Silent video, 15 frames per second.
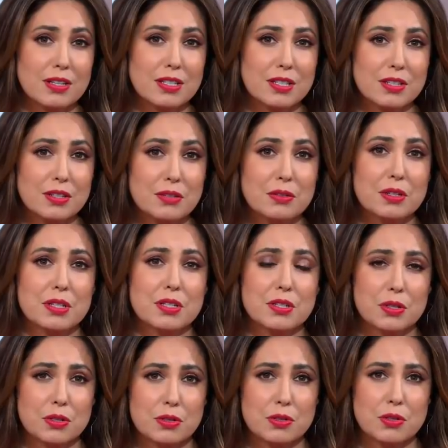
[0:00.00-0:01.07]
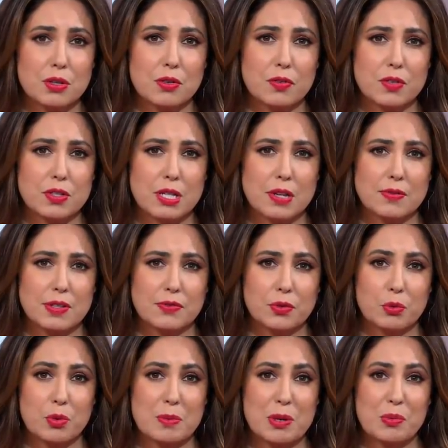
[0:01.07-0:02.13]
to new concerns over safety for
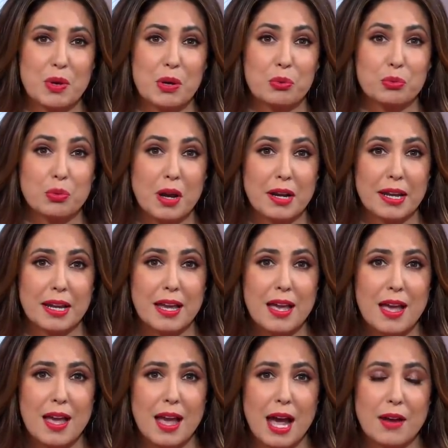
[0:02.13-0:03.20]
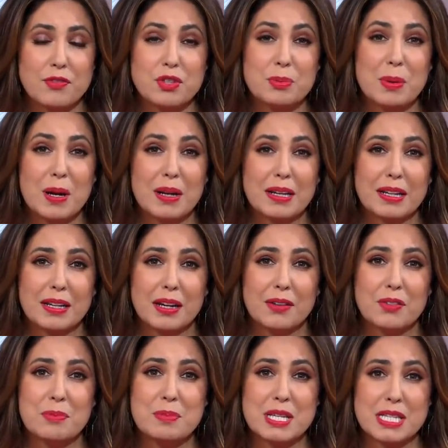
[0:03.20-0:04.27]
women while running after the body of
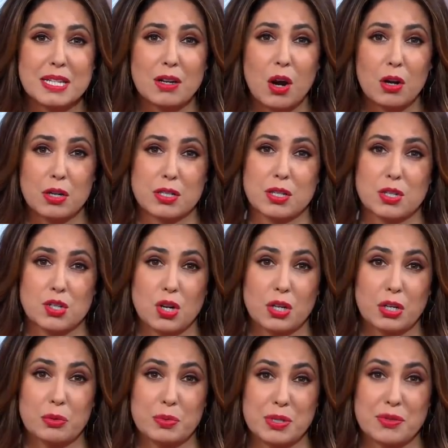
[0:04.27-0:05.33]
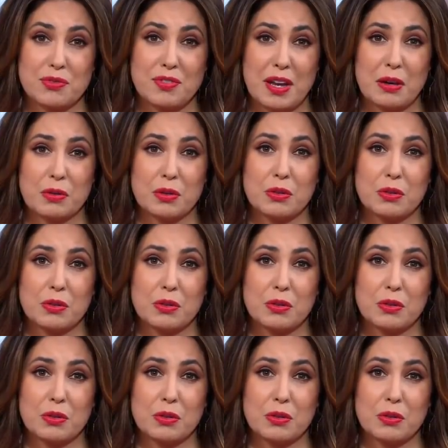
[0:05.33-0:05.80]
a missing Arkansas jogger was found.